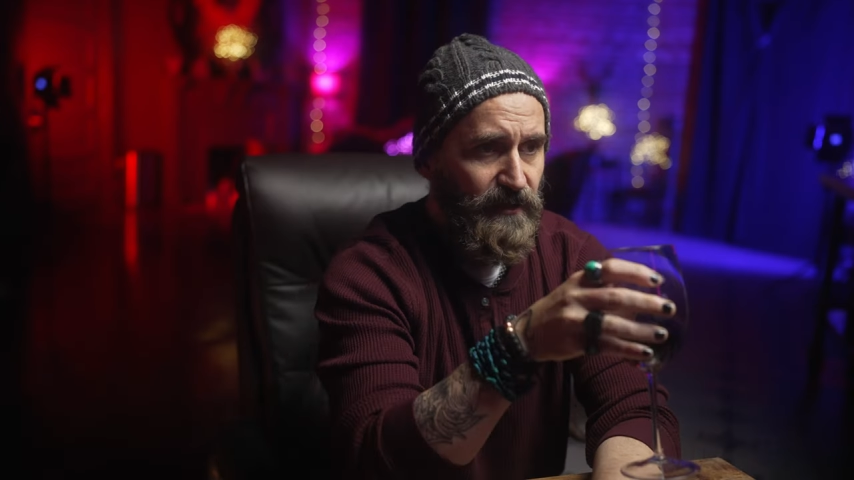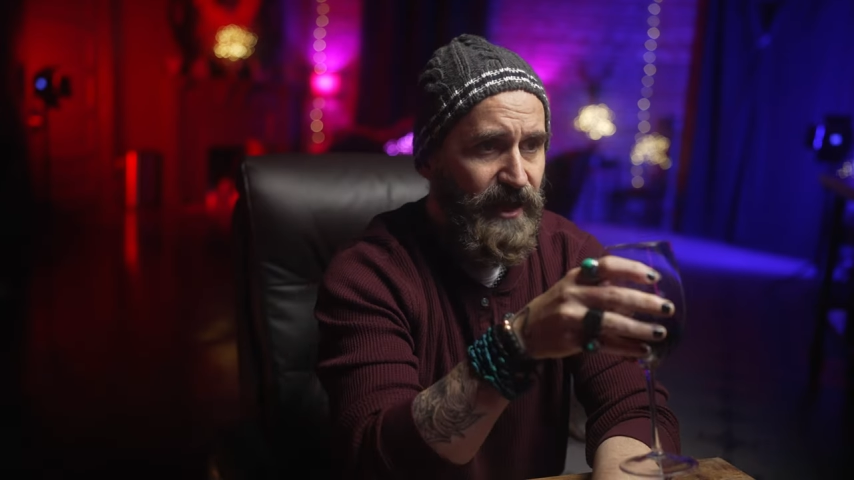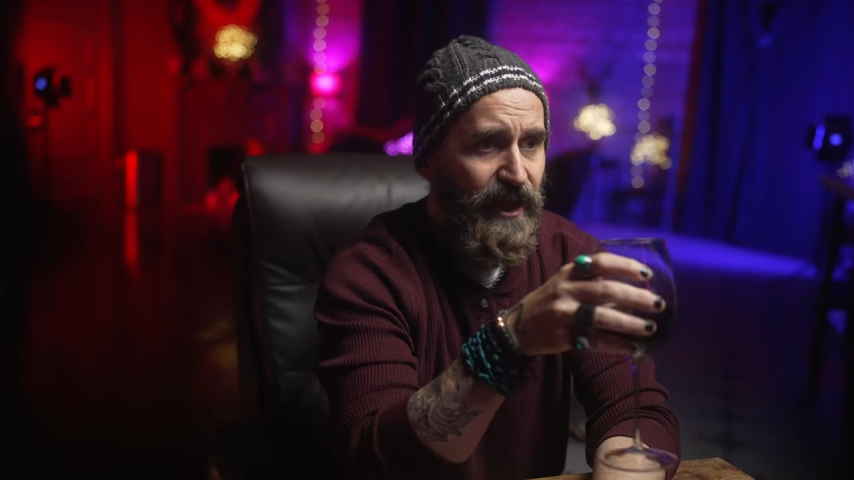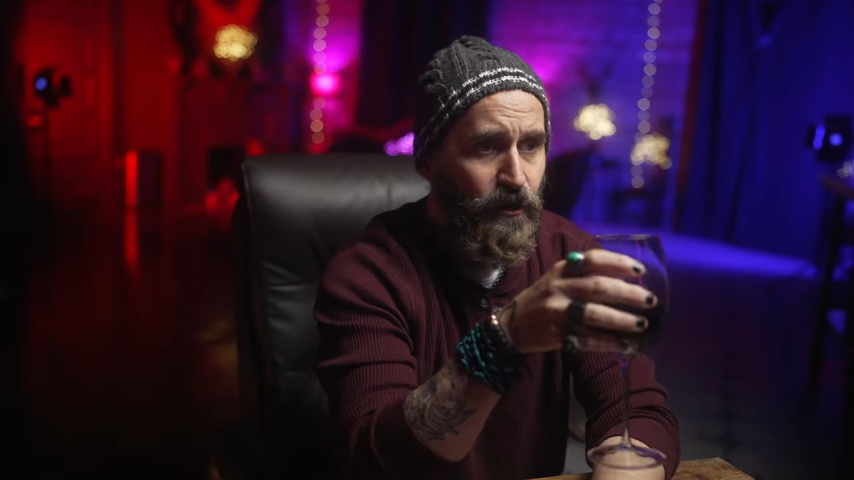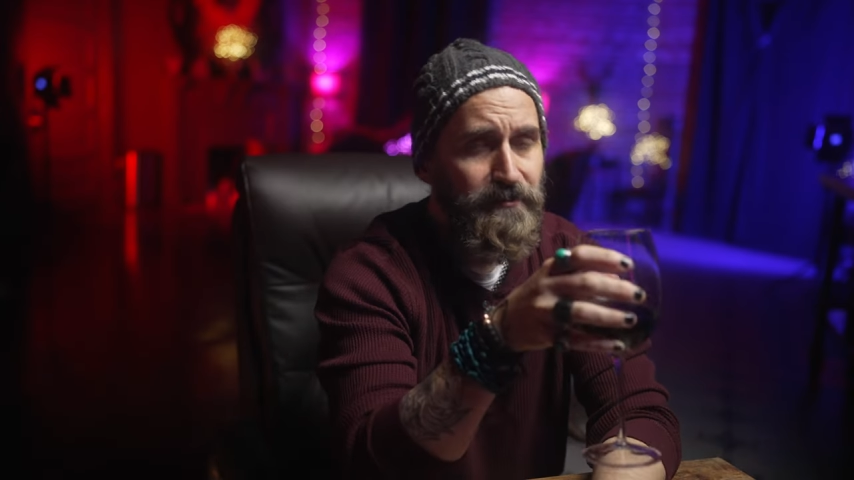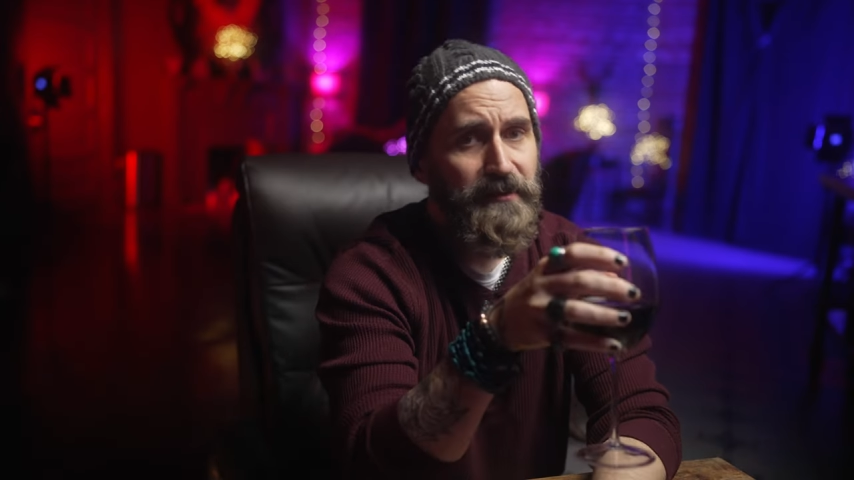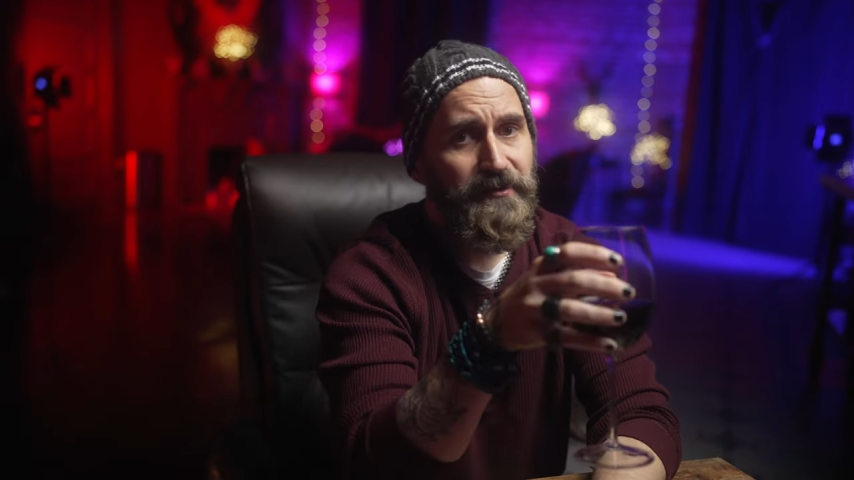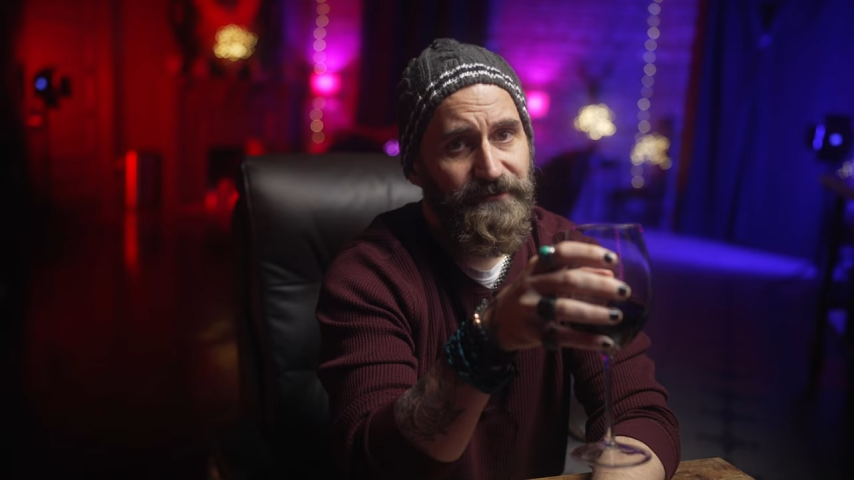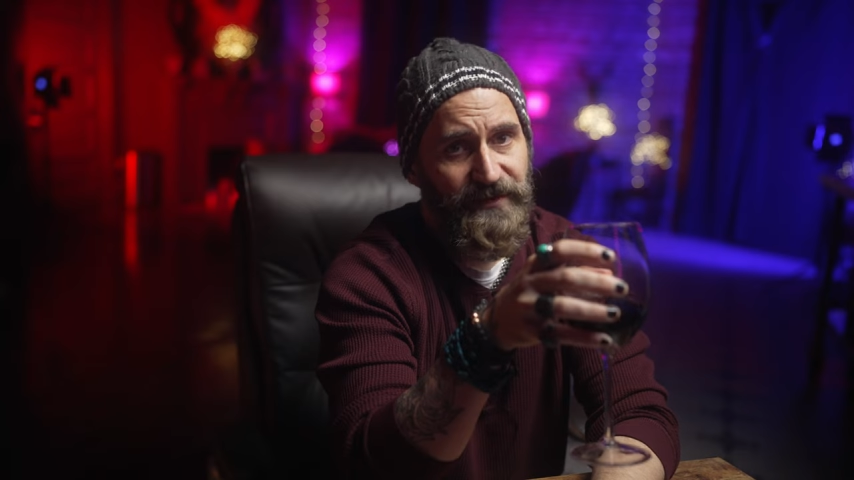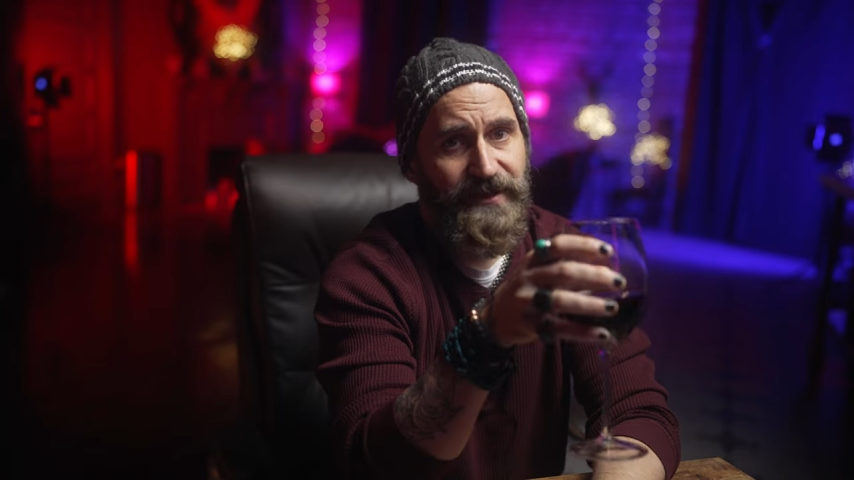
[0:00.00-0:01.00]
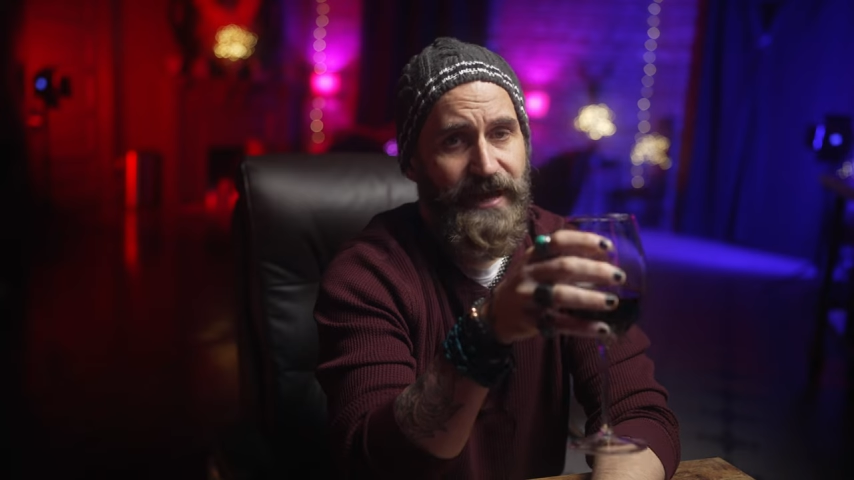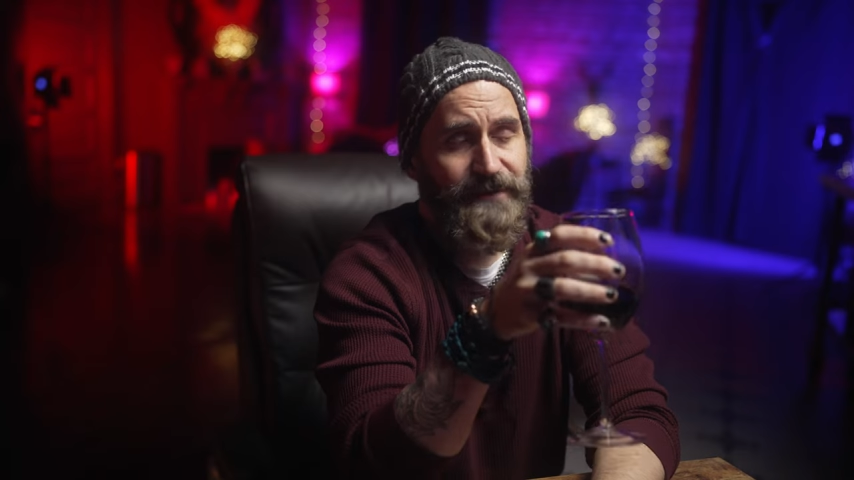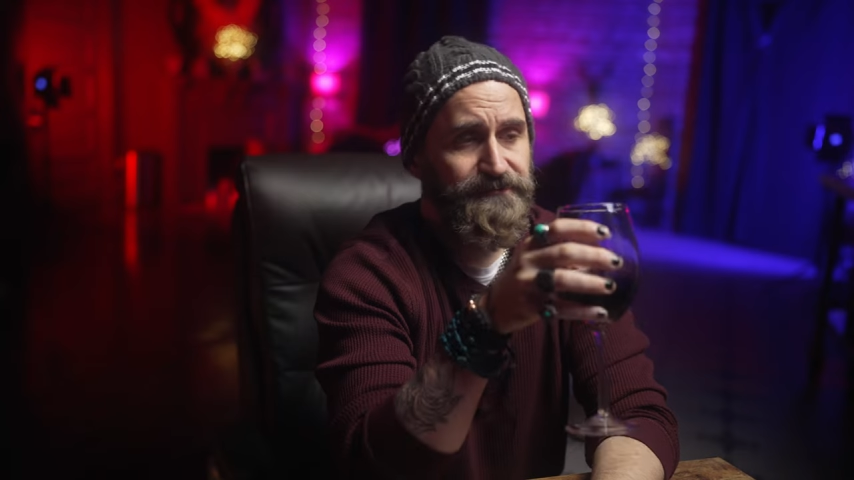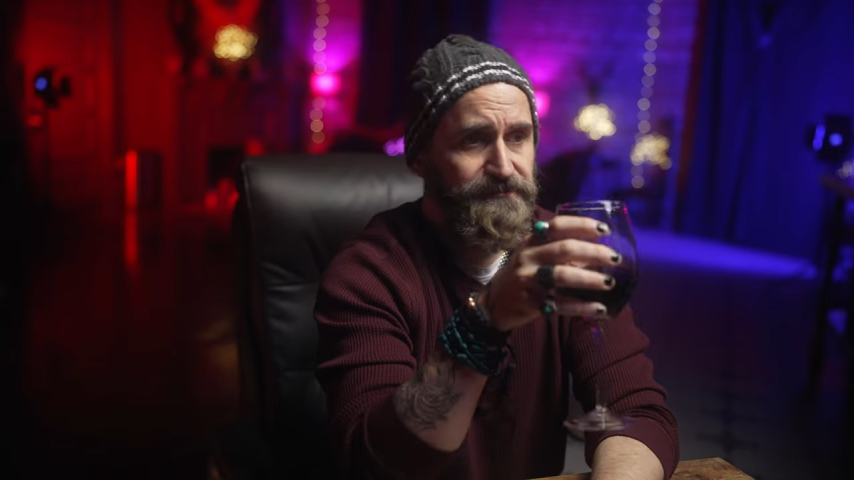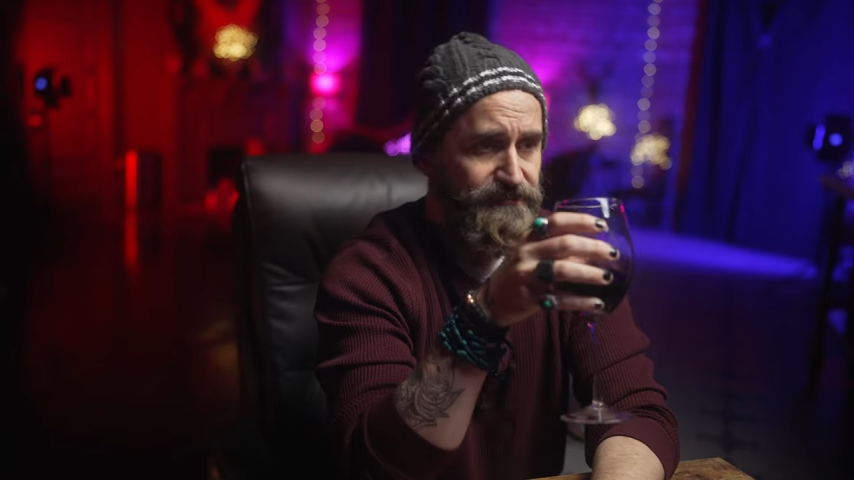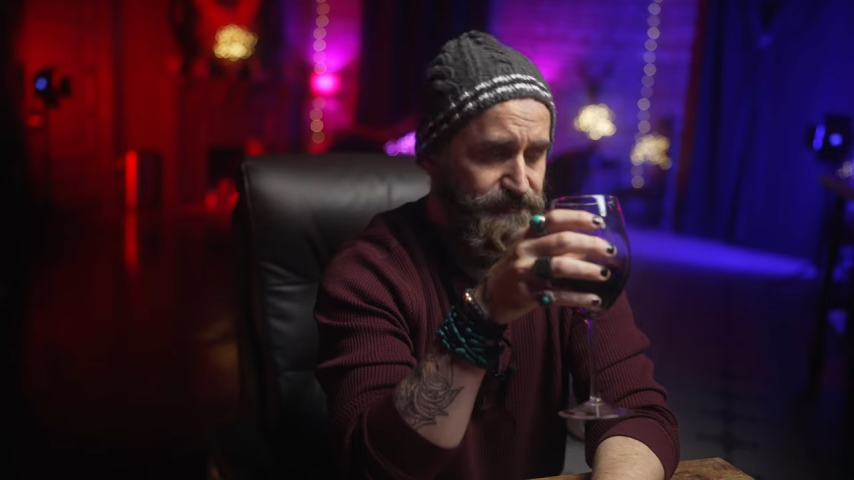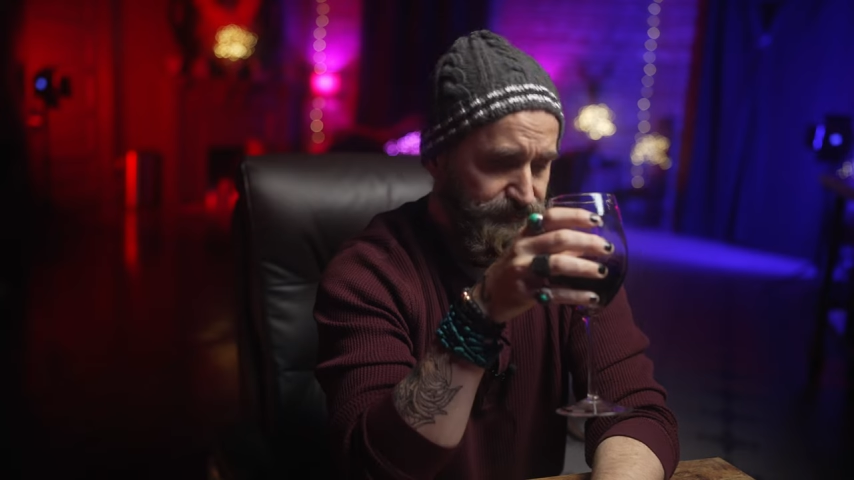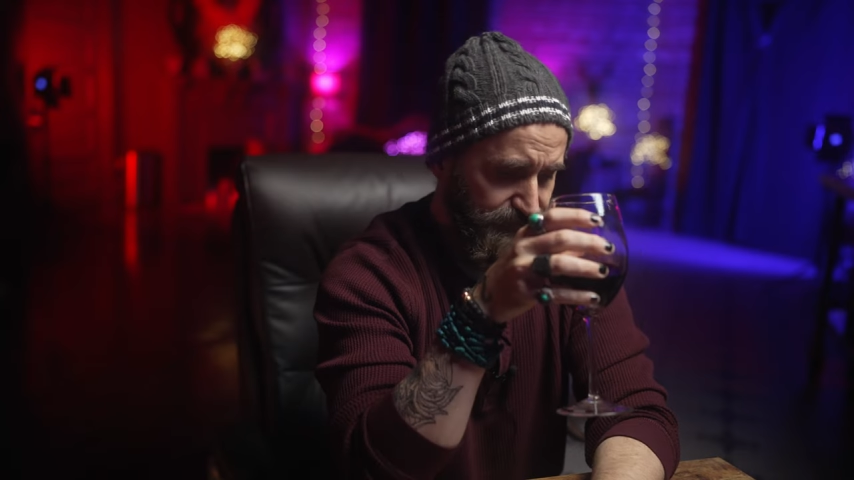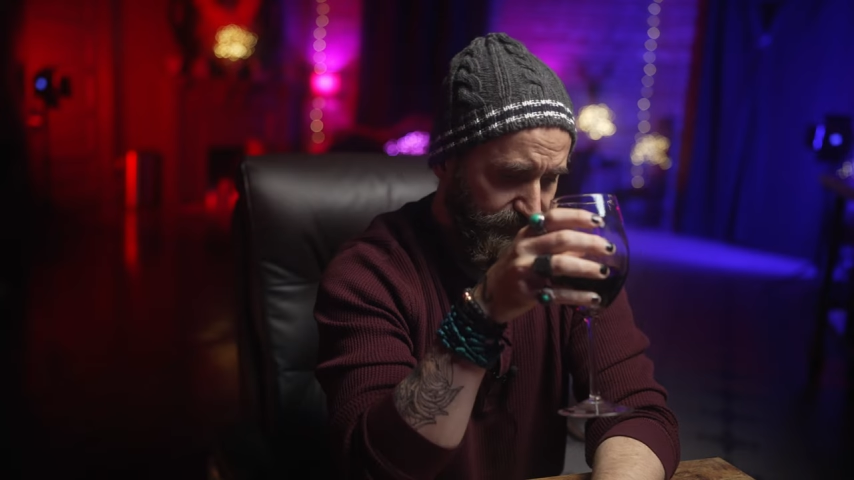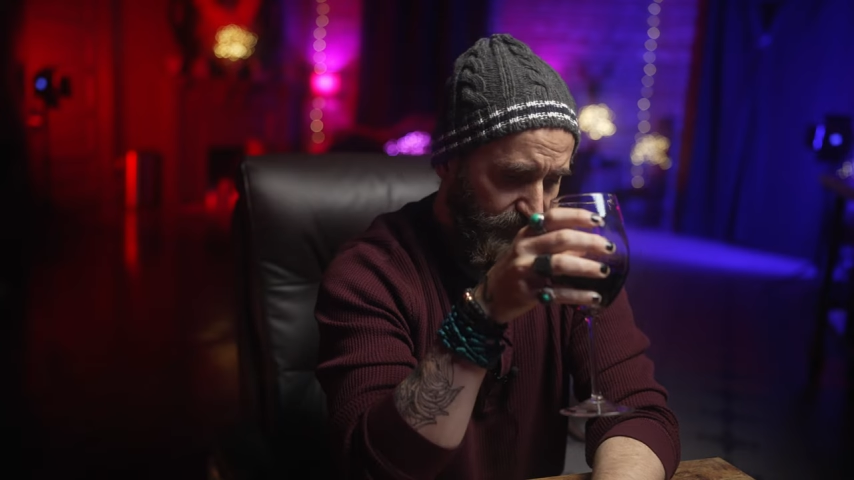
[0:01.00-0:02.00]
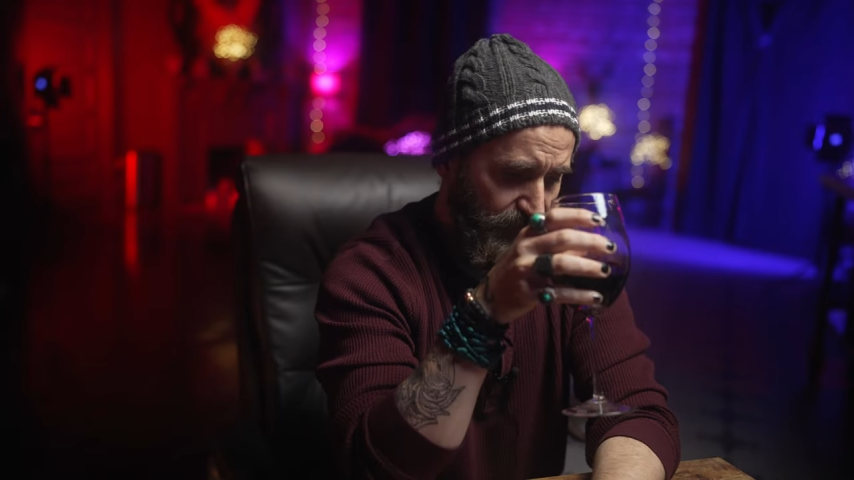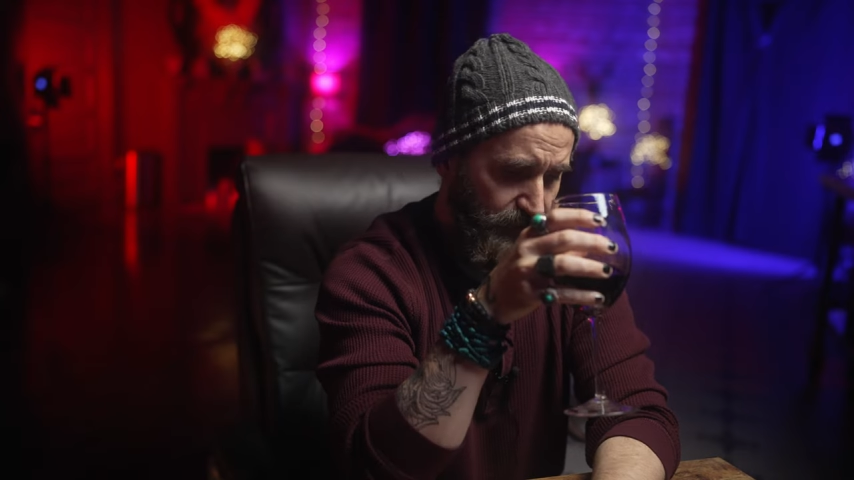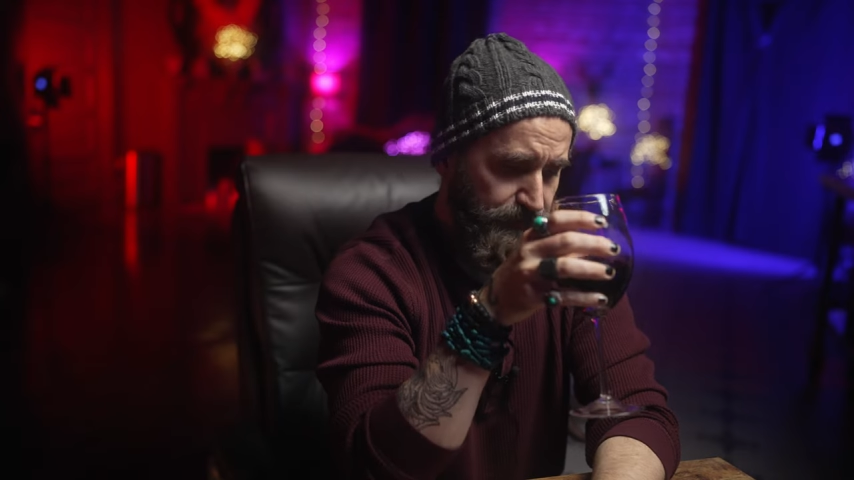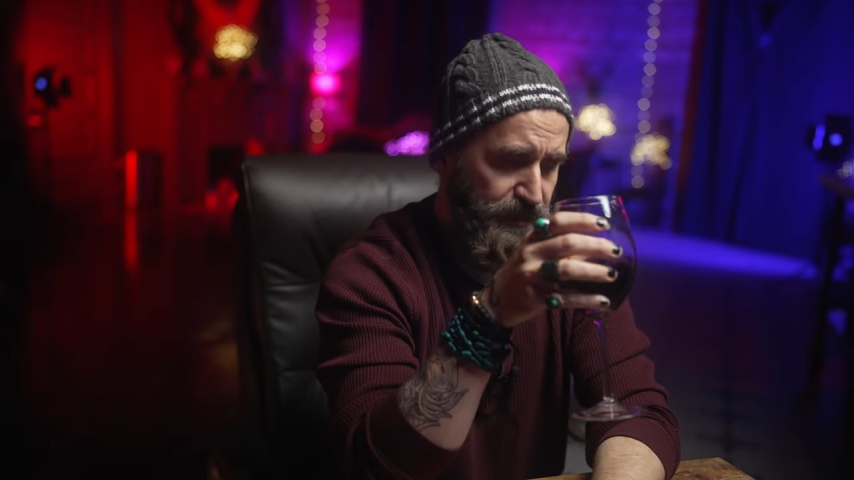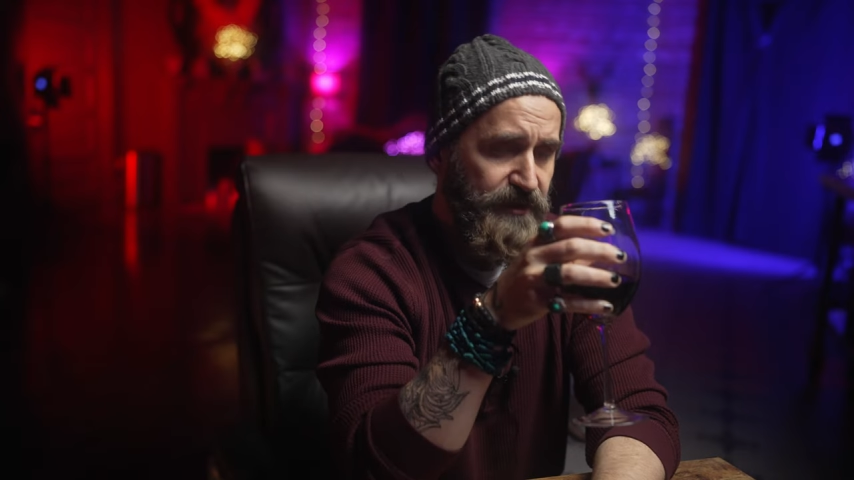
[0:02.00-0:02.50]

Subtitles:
And I hope people feel that, you know,